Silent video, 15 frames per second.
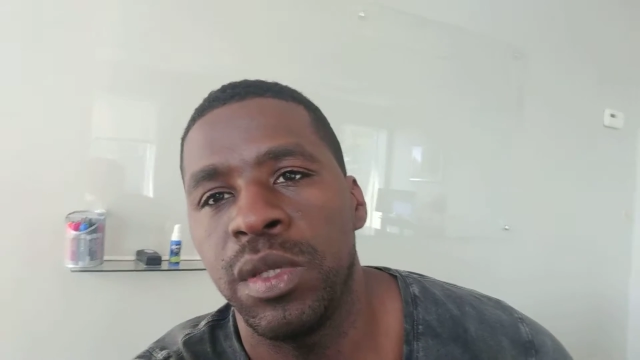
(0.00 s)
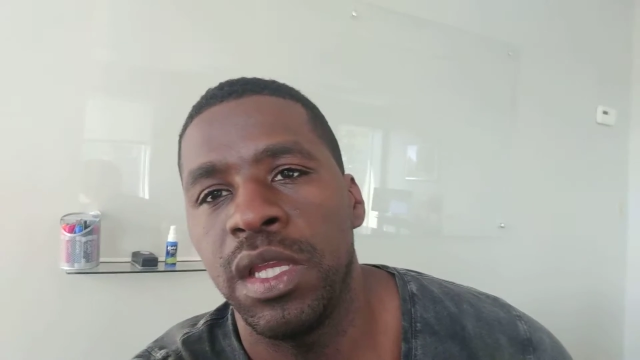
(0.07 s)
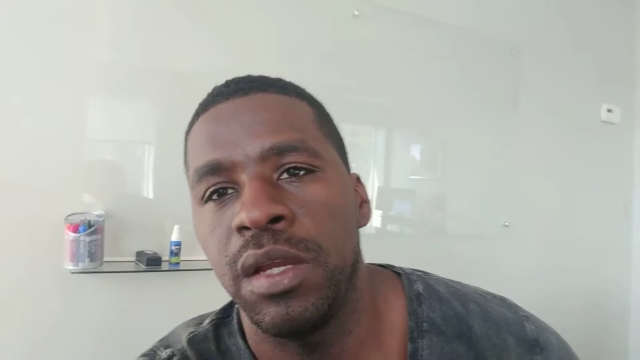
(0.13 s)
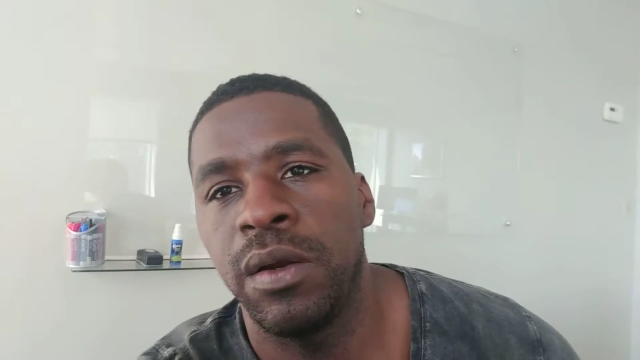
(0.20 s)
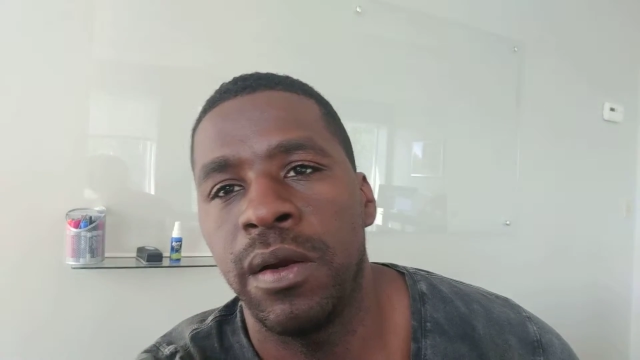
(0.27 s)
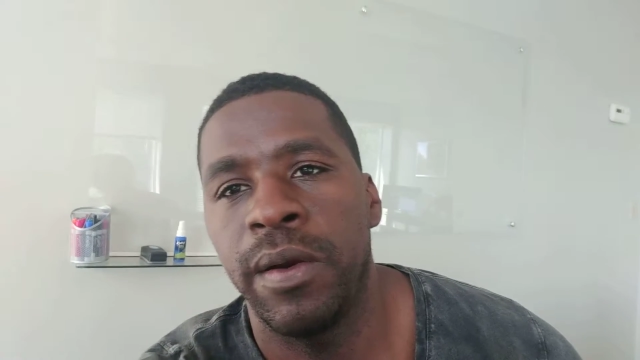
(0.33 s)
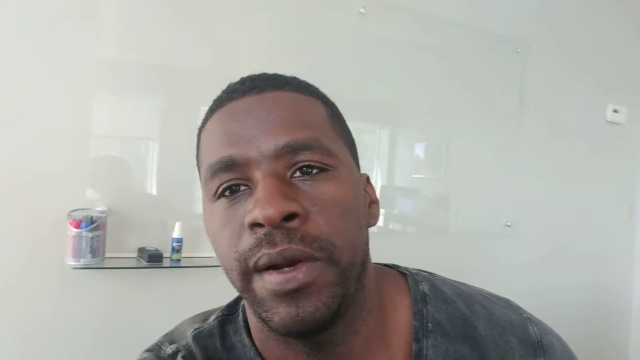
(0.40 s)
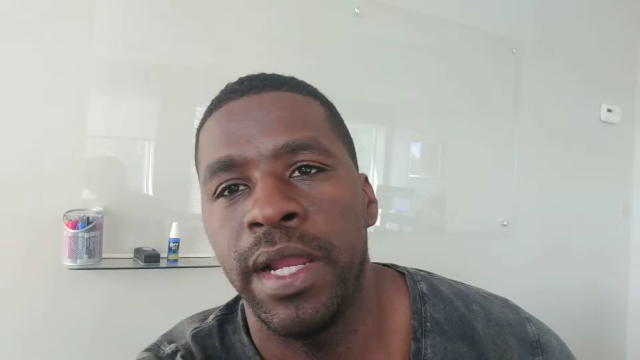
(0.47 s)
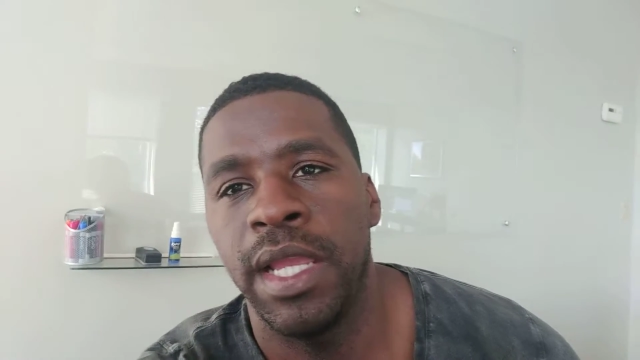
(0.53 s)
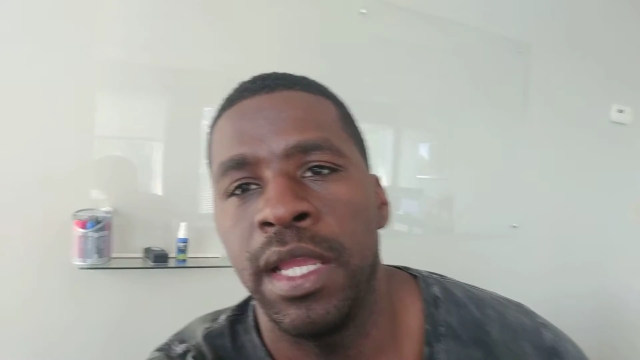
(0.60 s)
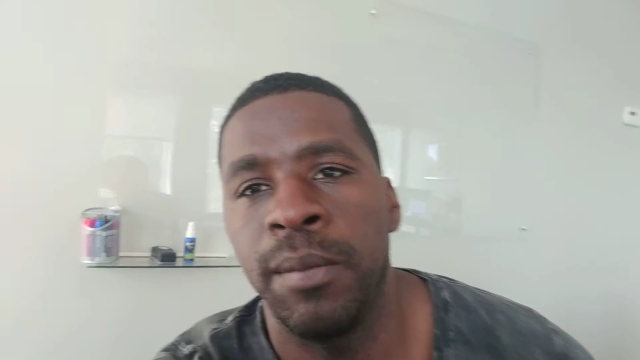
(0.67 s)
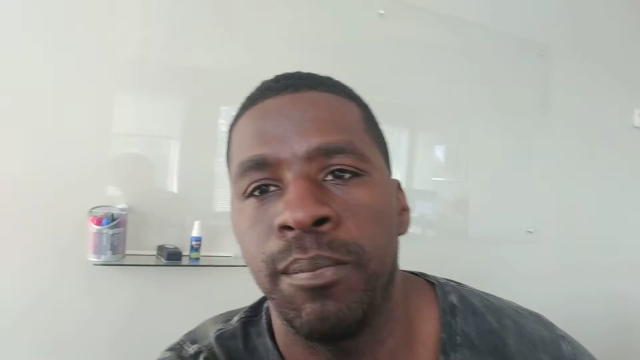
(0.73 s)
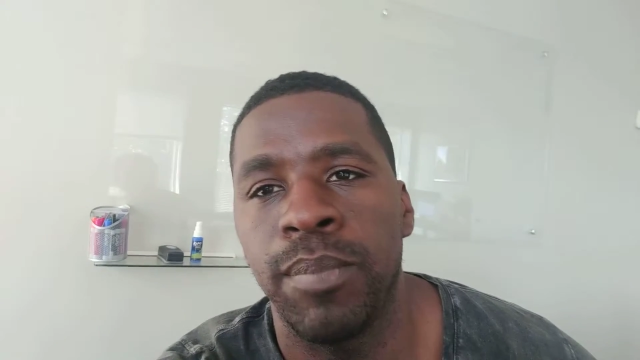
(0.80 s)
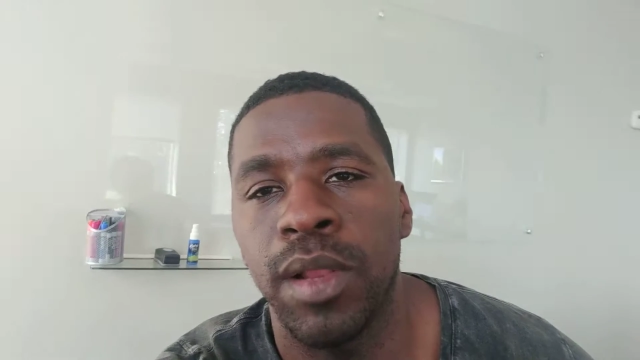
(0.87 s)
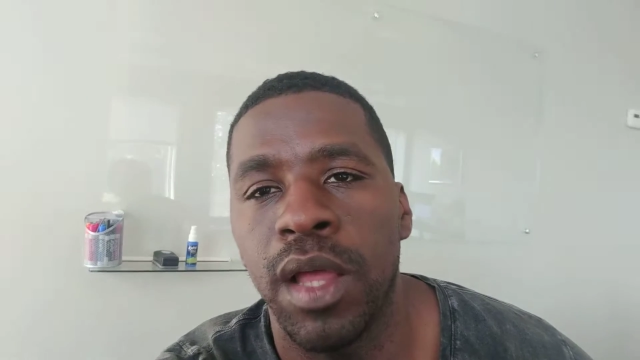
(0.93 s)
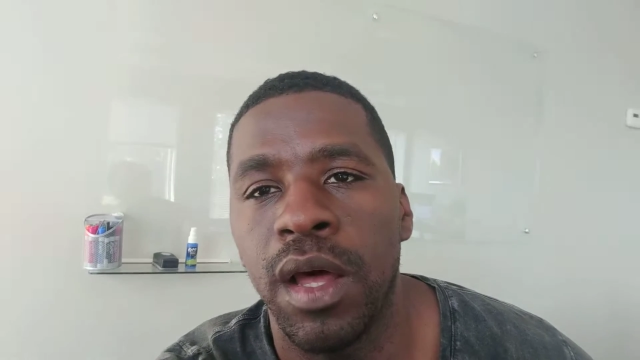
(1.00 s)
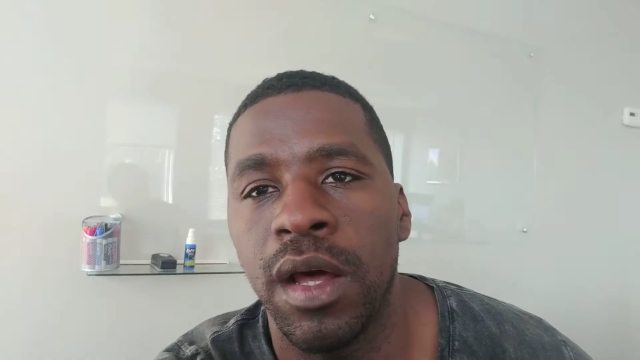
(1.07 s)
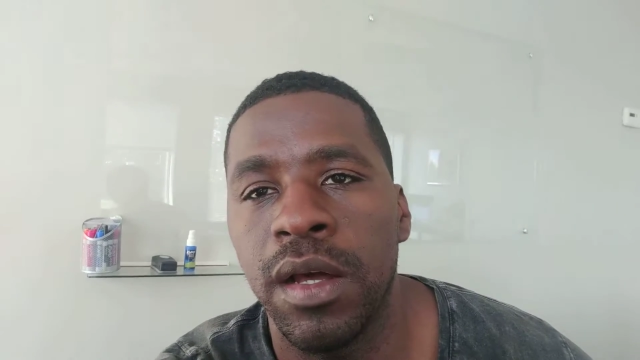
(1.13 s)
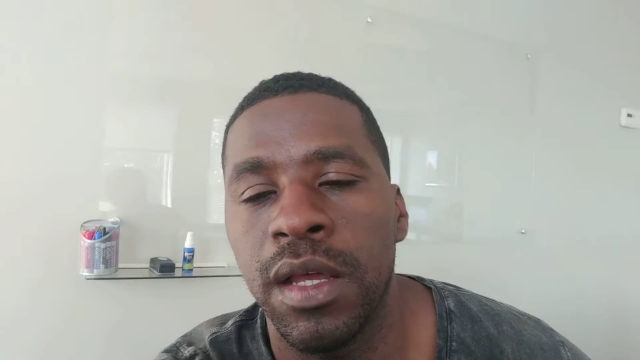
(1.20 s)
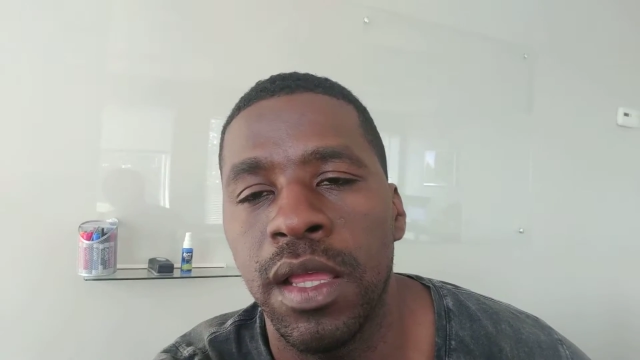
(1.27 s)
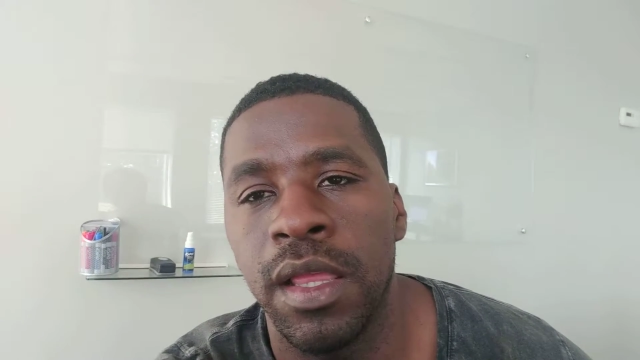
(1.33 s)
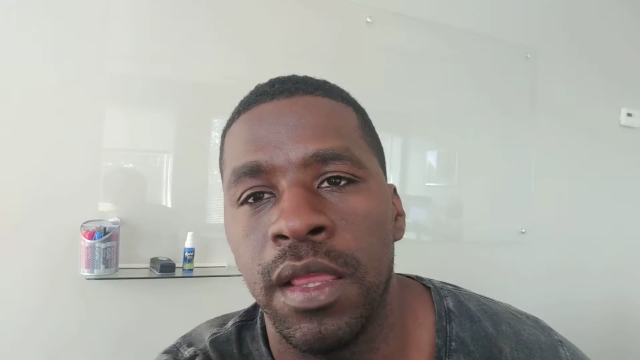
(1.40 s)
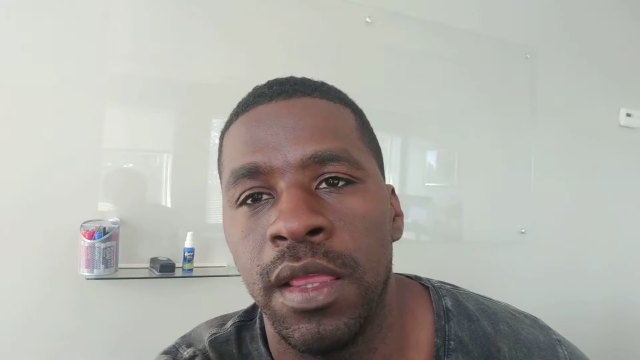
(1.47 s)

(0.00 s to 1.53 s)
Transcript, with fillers: We are a blog